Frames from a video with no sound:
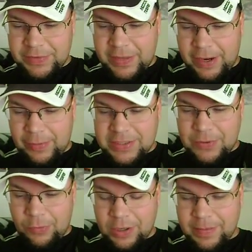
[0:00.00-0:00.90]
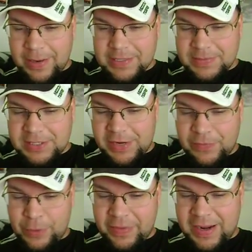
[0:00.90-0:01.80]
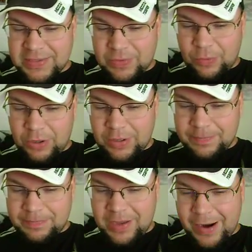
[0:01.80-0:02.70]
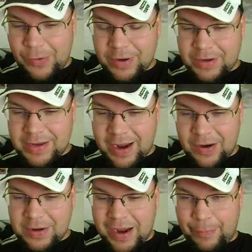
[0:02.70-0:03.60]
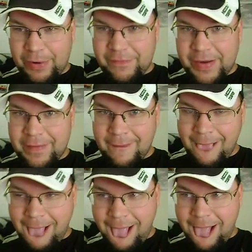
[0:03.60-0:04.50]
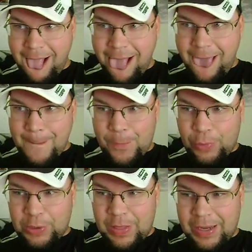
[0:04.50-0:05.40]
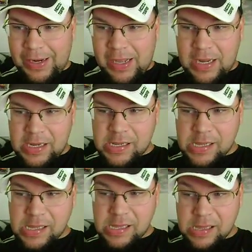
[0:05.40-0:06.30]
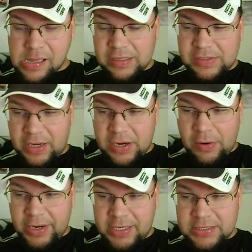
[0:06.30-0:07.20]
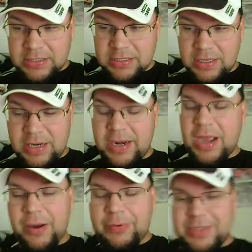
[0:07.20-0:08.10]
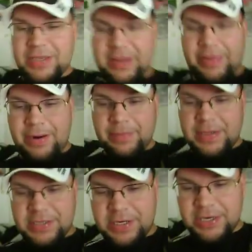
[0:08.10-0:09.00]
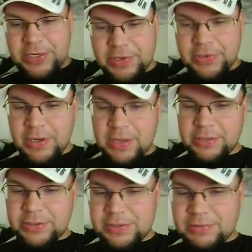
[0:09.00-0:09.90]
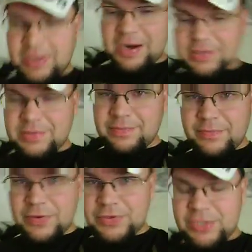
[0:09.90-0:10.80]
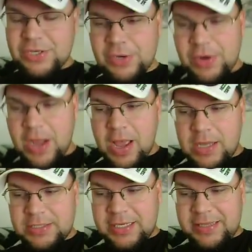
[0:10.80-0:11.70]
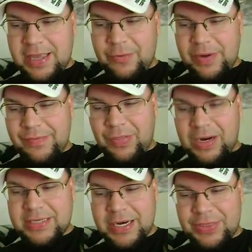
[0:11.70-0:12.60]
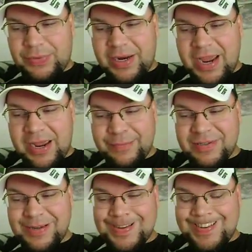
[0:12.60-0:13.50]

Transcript: And then I went to work to buy some stuff, and one of the guys at work, diehard Cowboy fan, and borderline psycho, I guess. No, I wouldn't say that about him. He's a good dude. Just got his views skewed. Said that we've lucked into 3 games.